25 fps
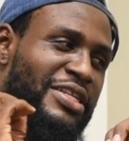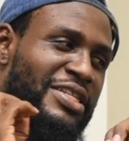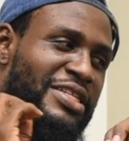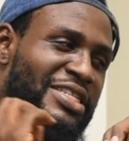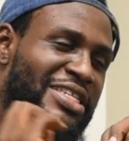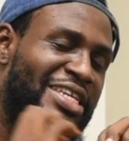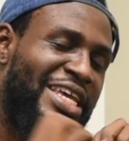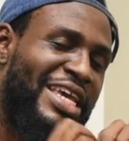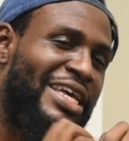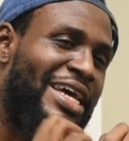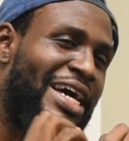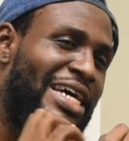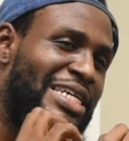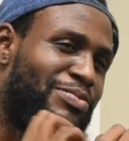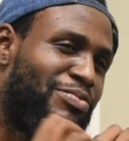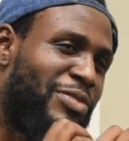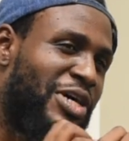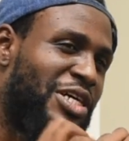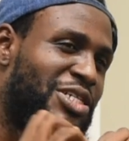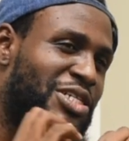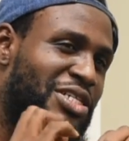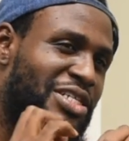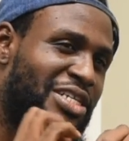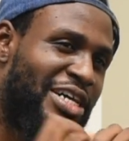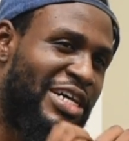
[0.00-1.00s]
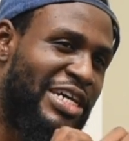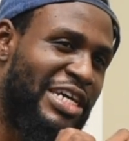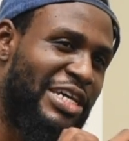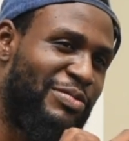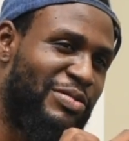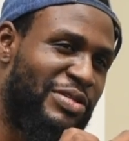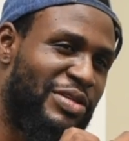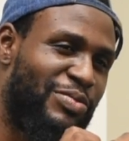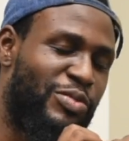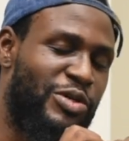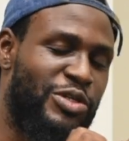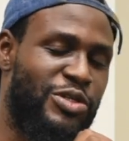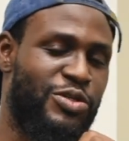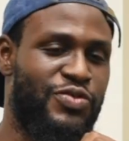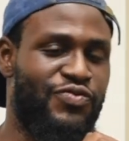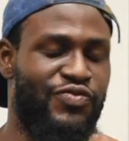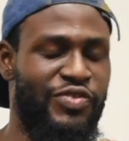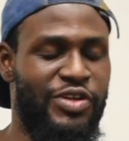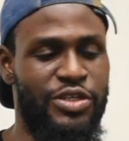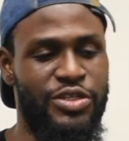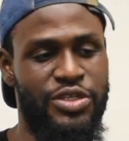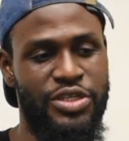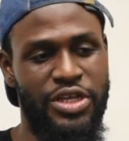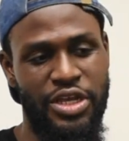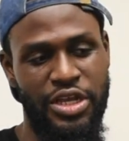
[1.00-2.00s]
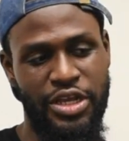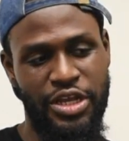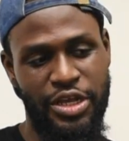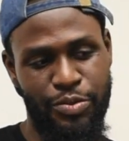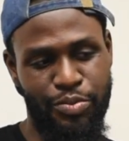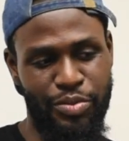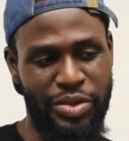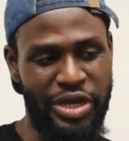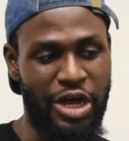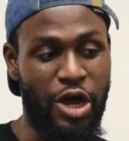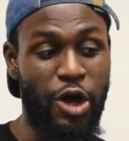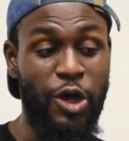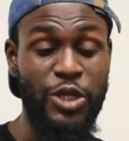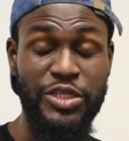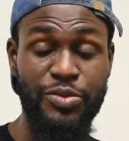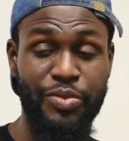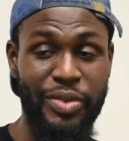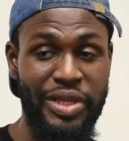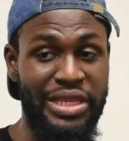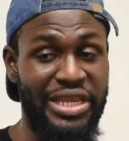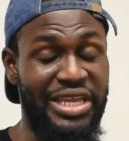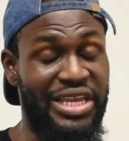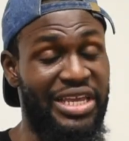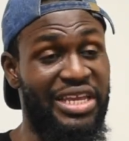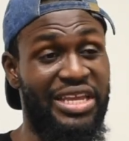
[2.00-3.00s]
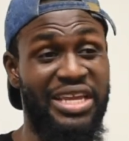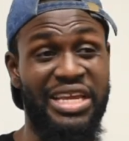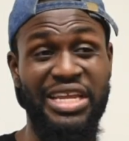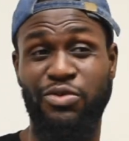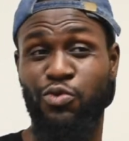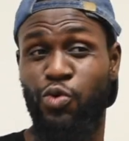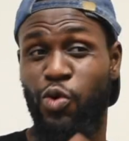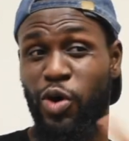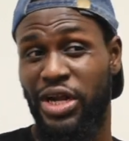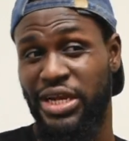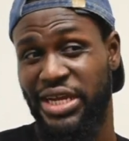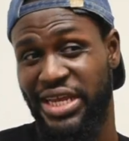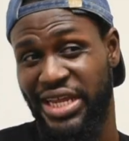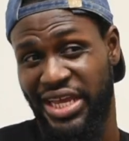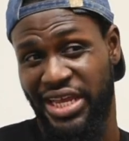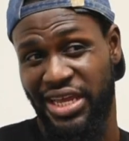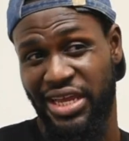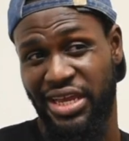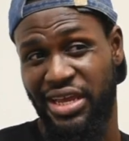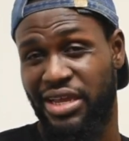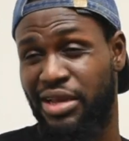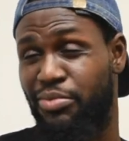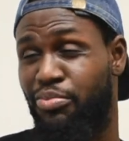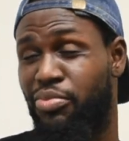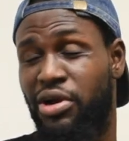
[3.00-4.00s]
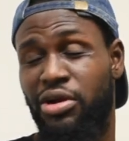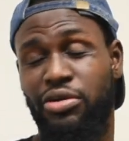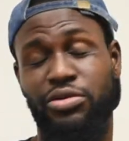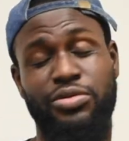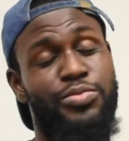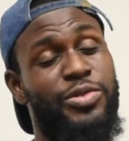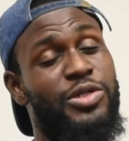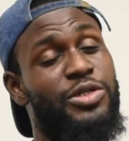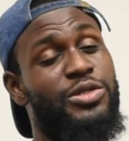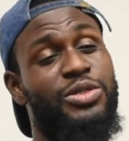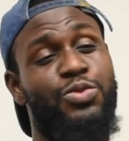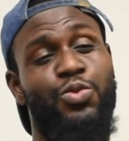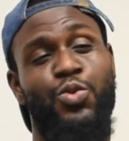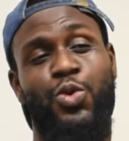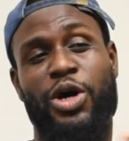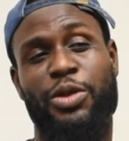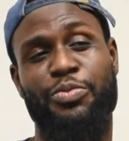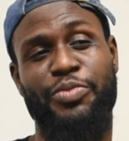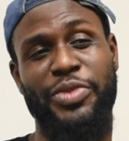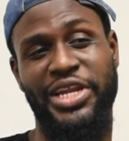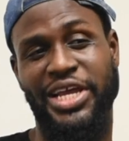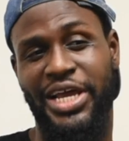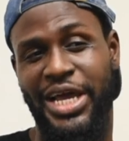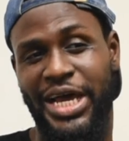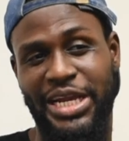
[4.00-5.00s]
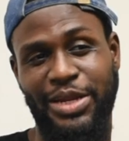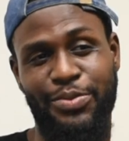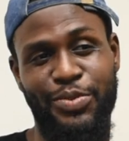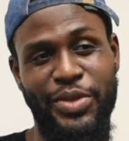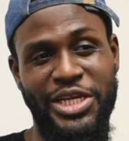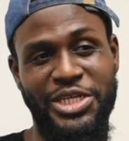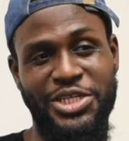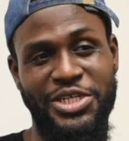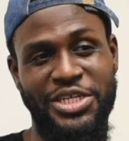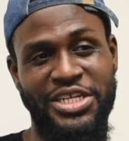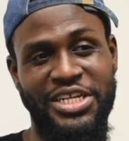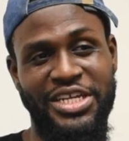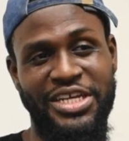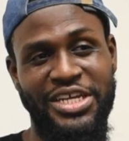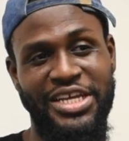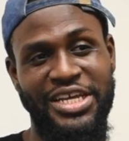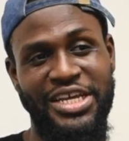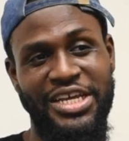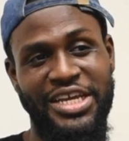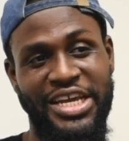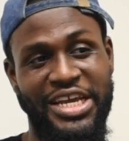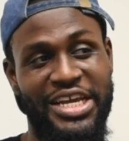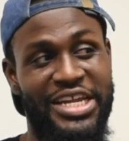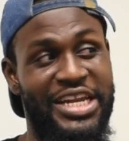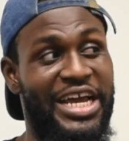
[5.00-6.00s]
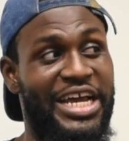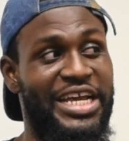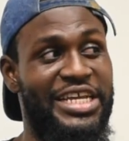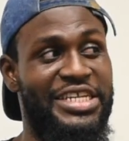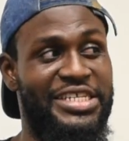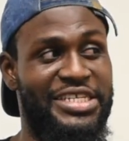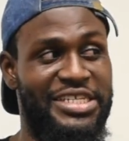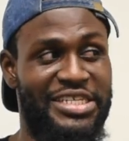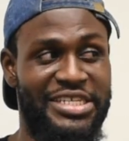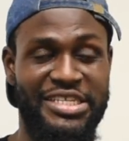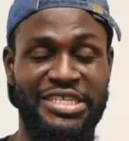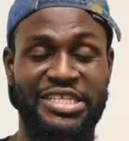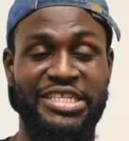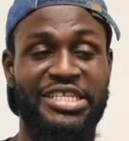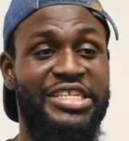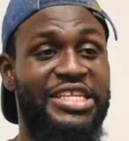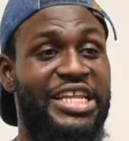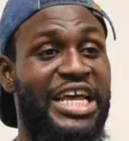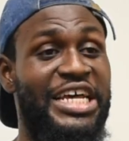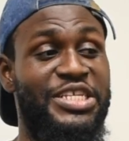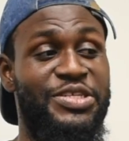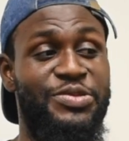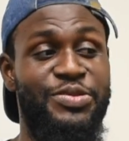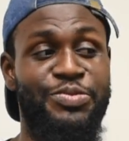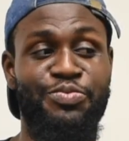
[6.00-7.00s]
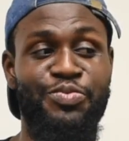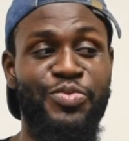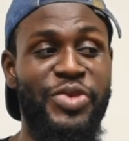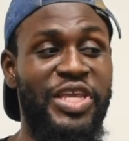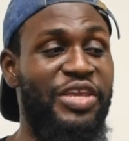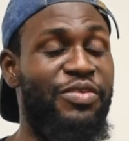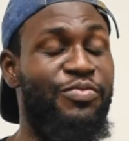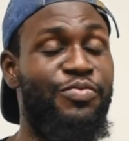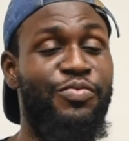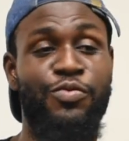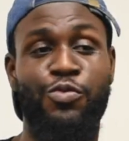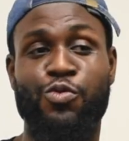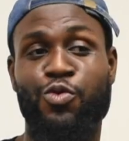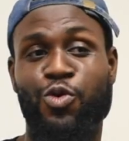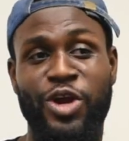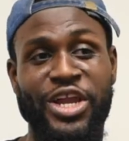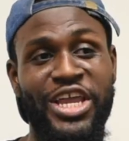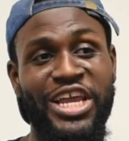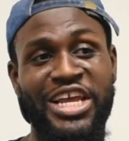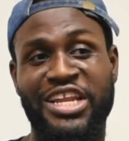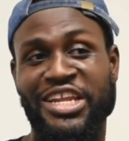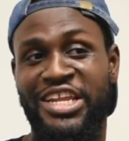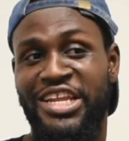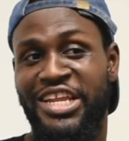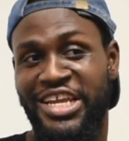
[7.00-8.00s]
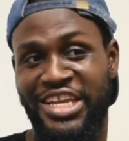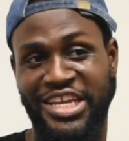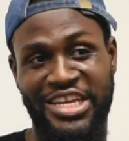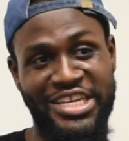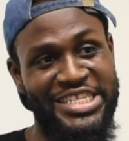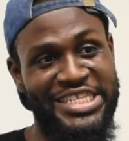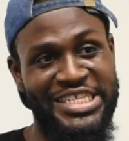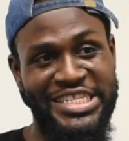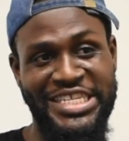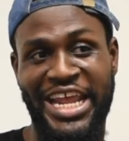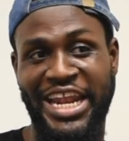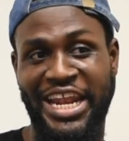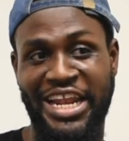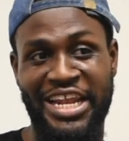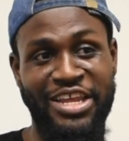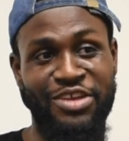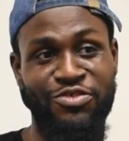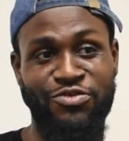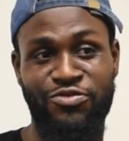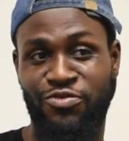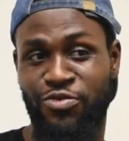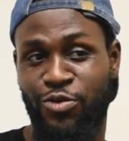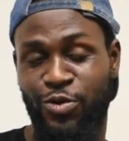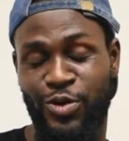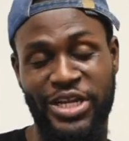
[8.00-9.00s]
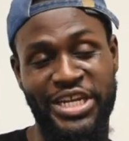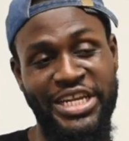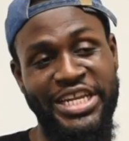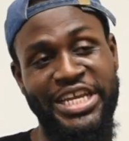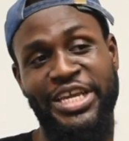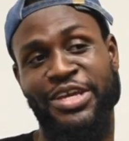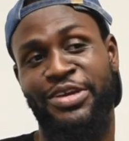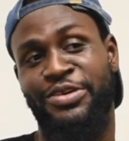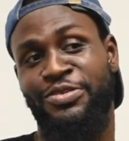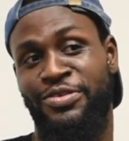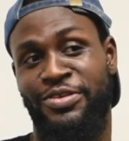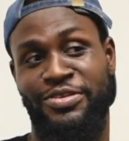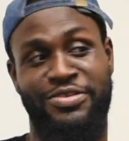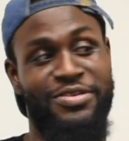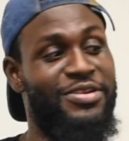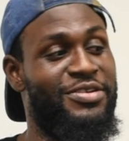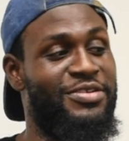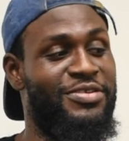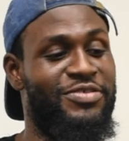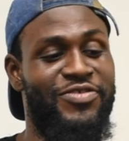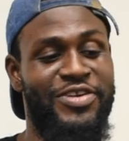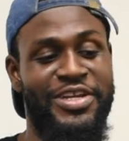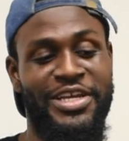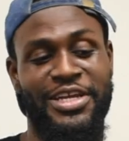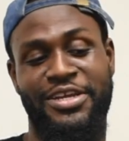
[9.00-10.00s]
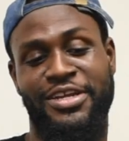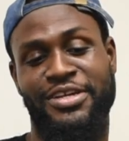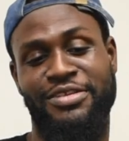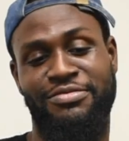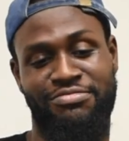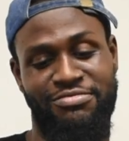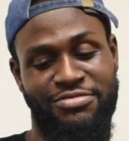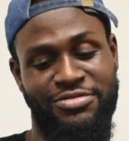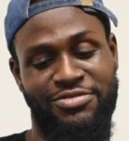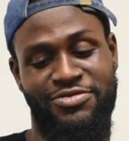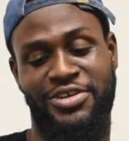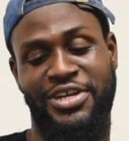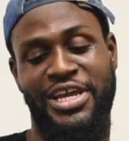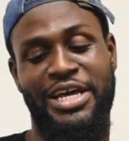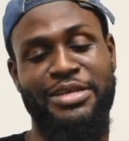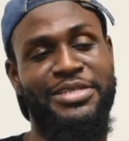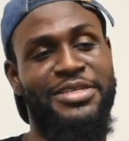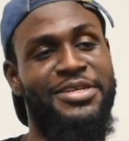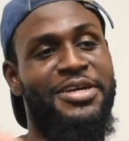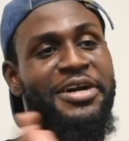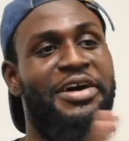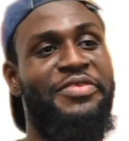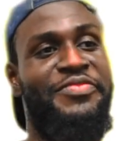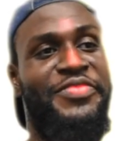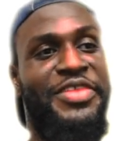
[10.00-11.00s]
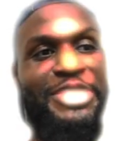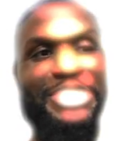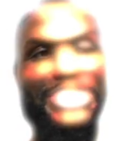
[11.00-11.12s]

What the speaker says: take as much time to produce videos. But ultimately, in one day, I could probably produce 1 minute animation, and that's me working like steadily throughout the day, drinking 3 cups of coffee.